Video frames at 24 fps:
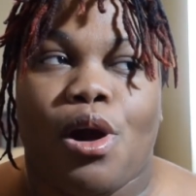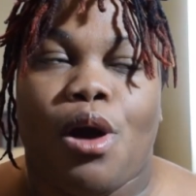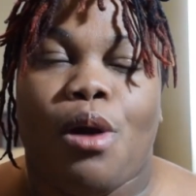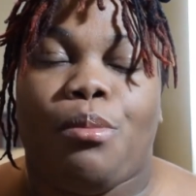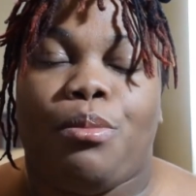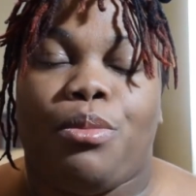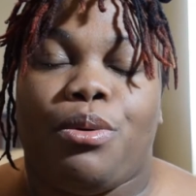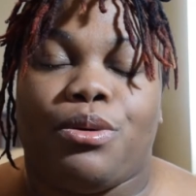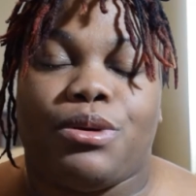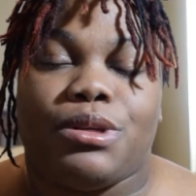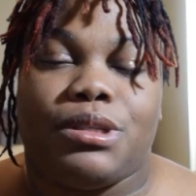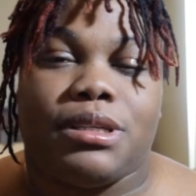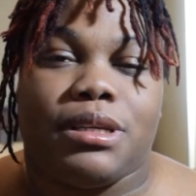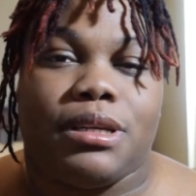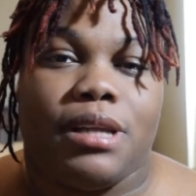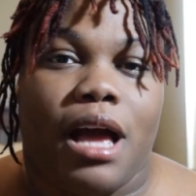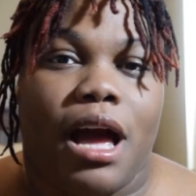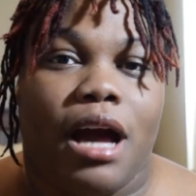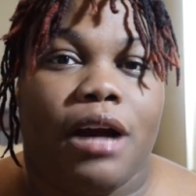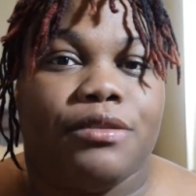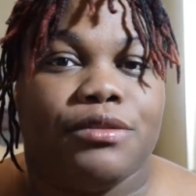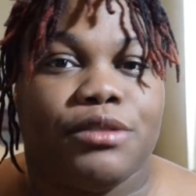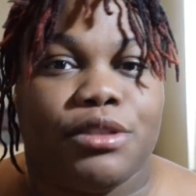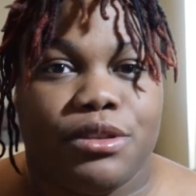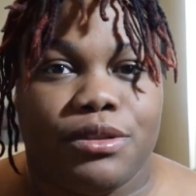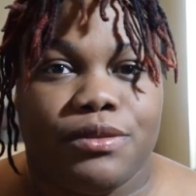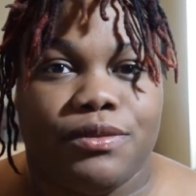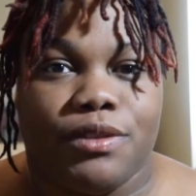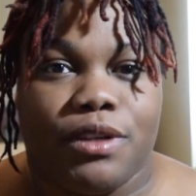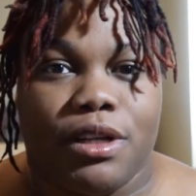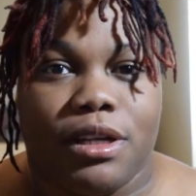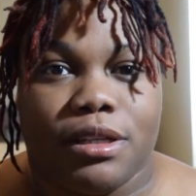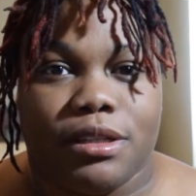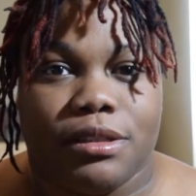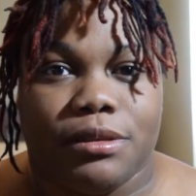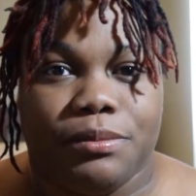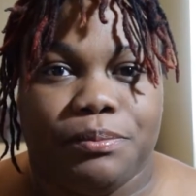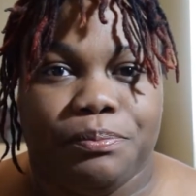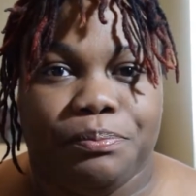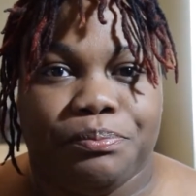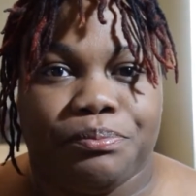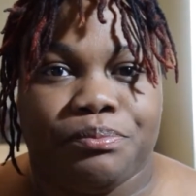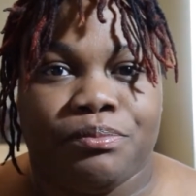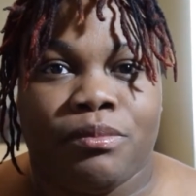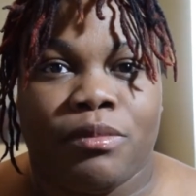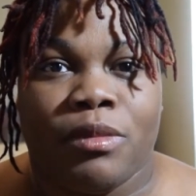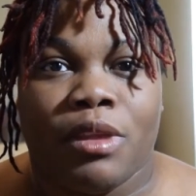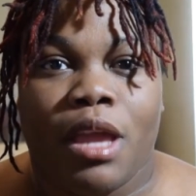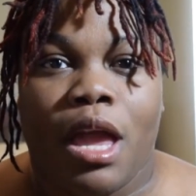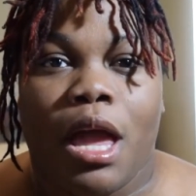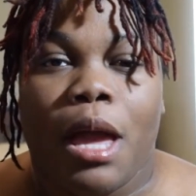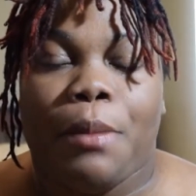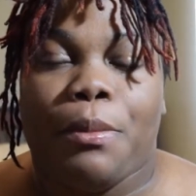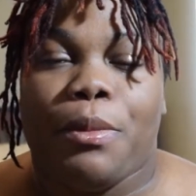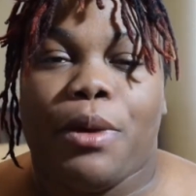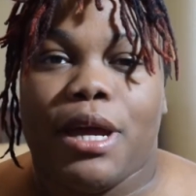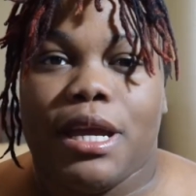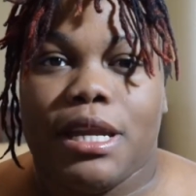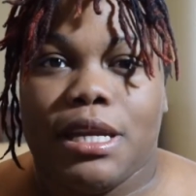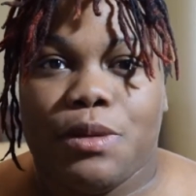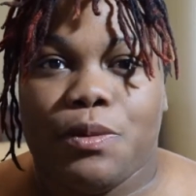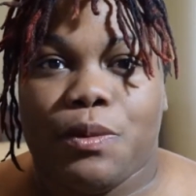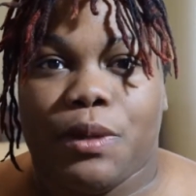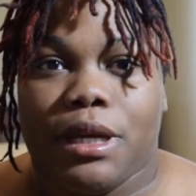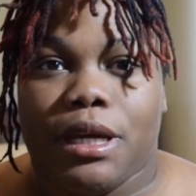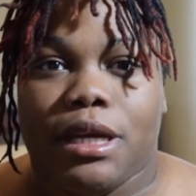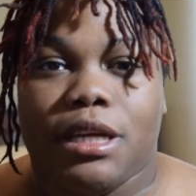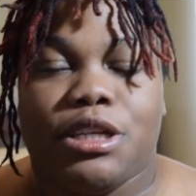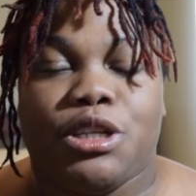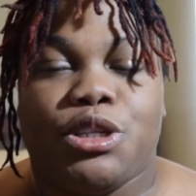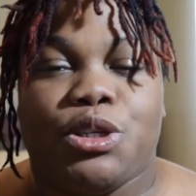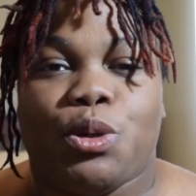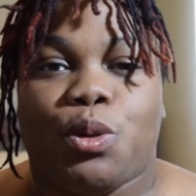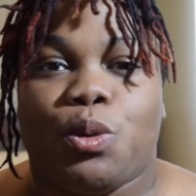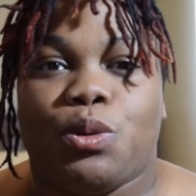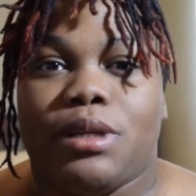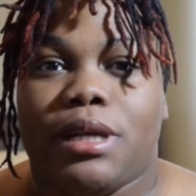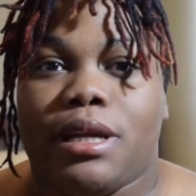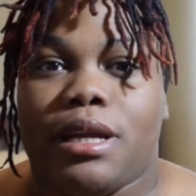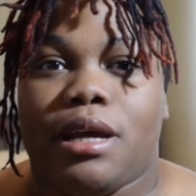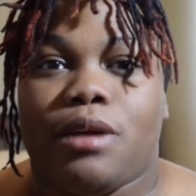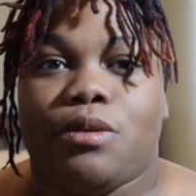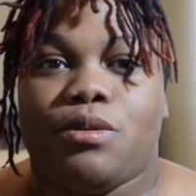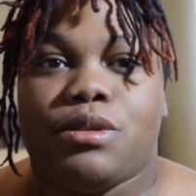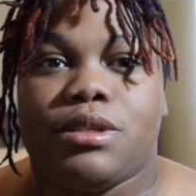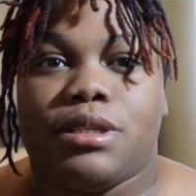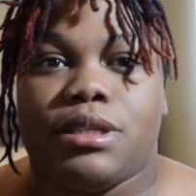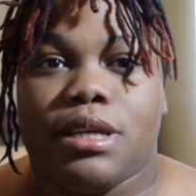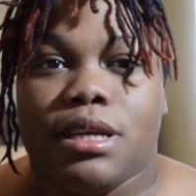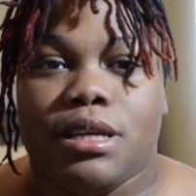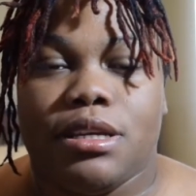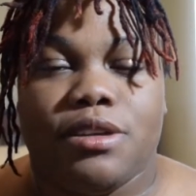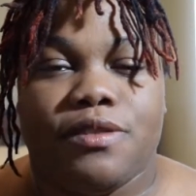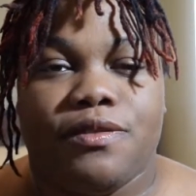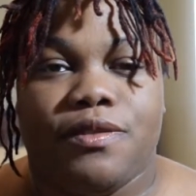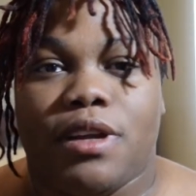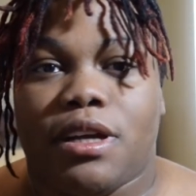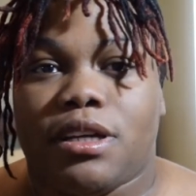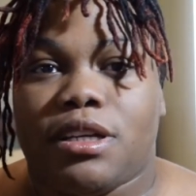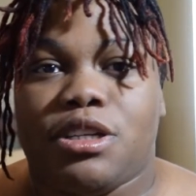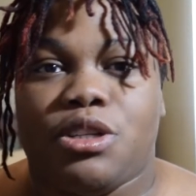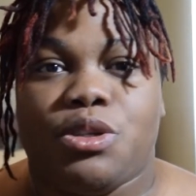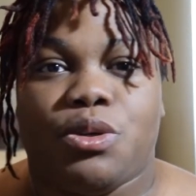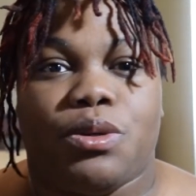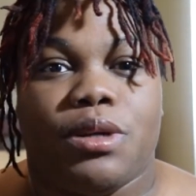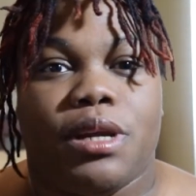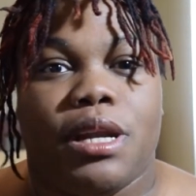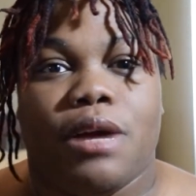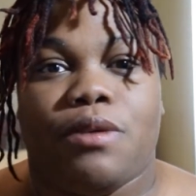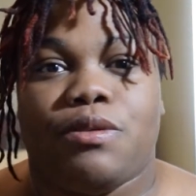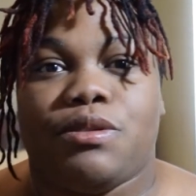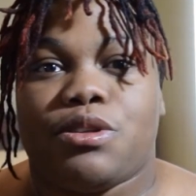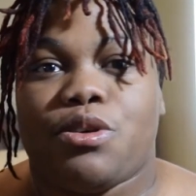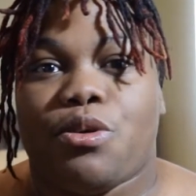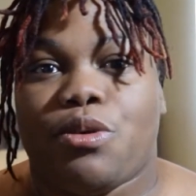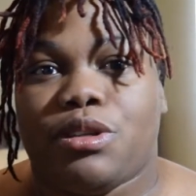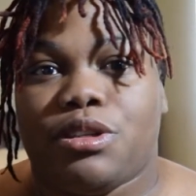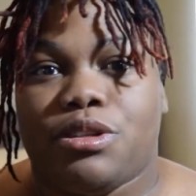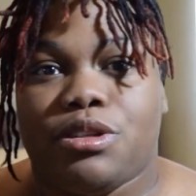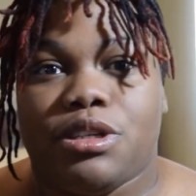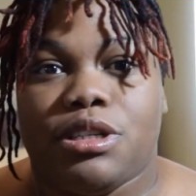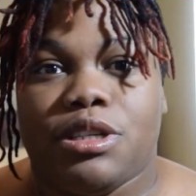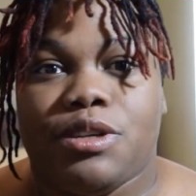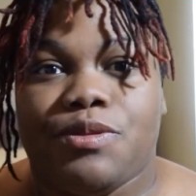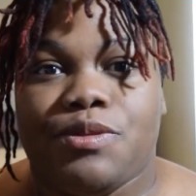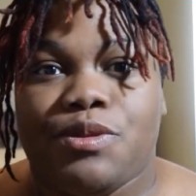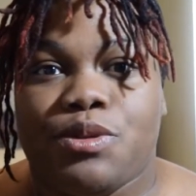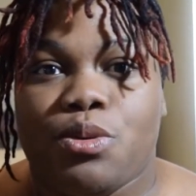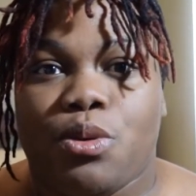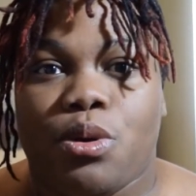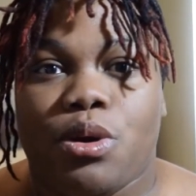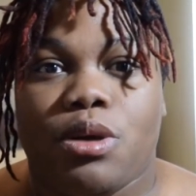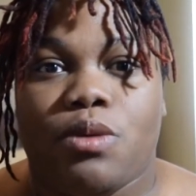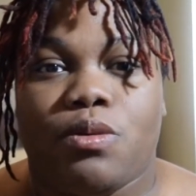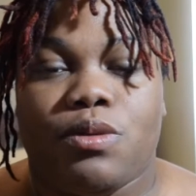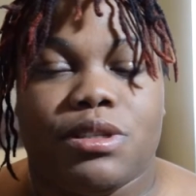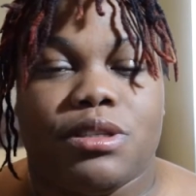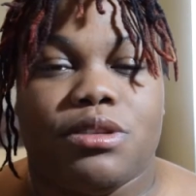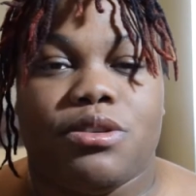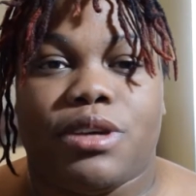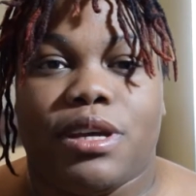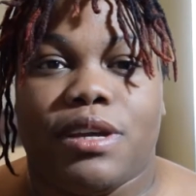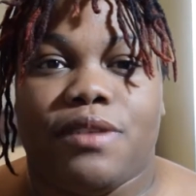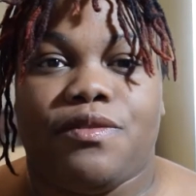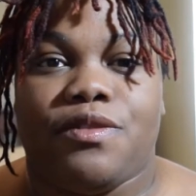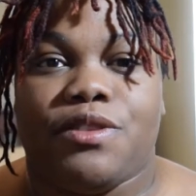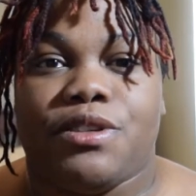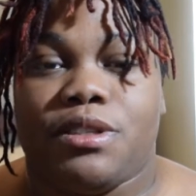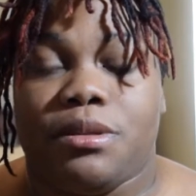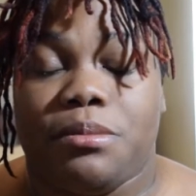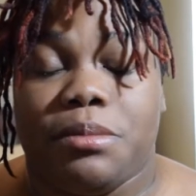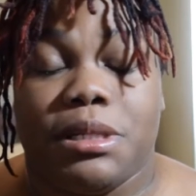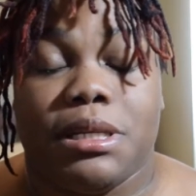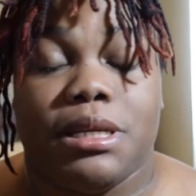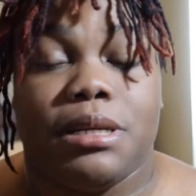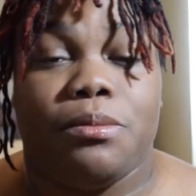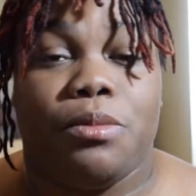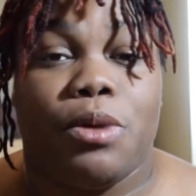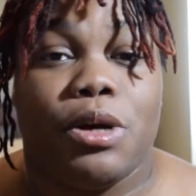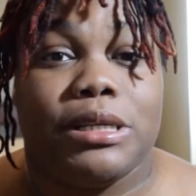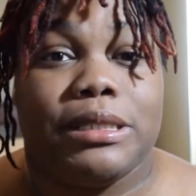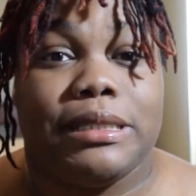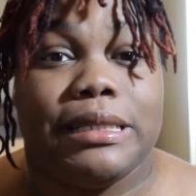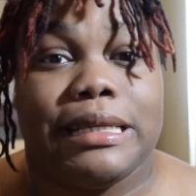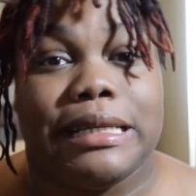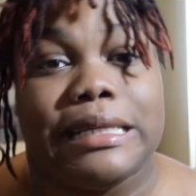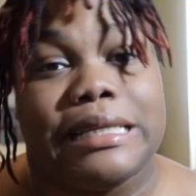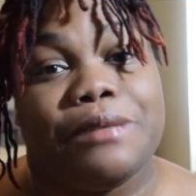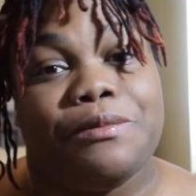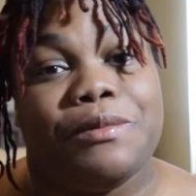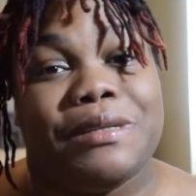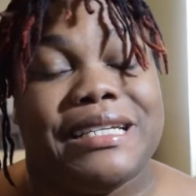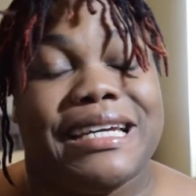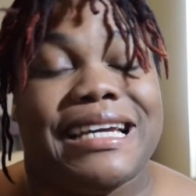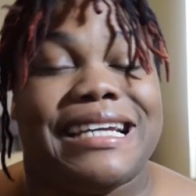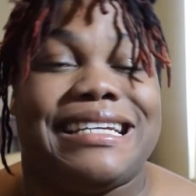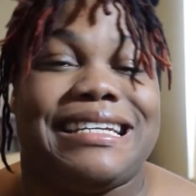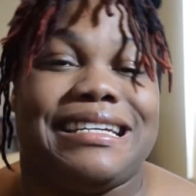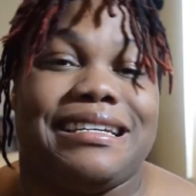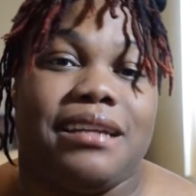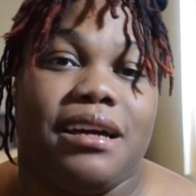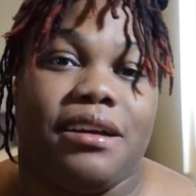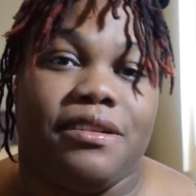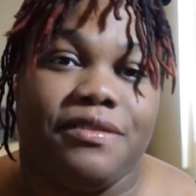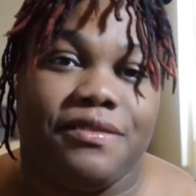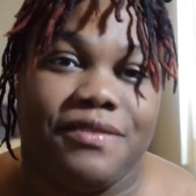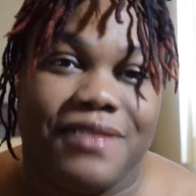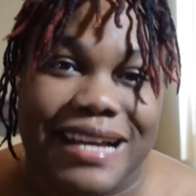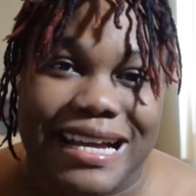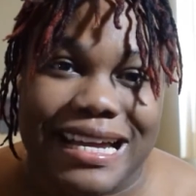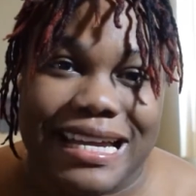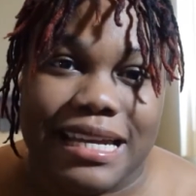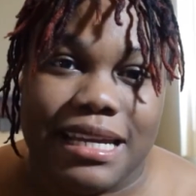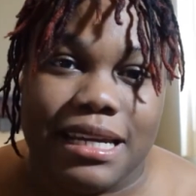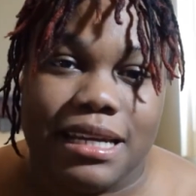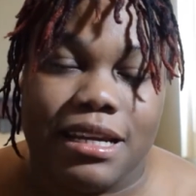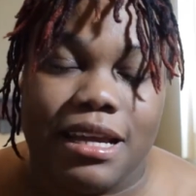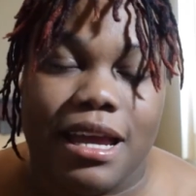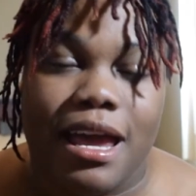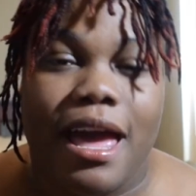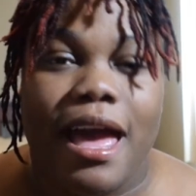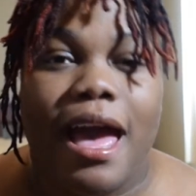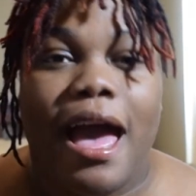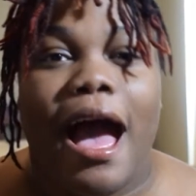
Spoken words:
posted after the vlog. But anyway, it showed that I was in the vlog. It showed that I was going to the thrift store, was looking for something in particular which I did not find.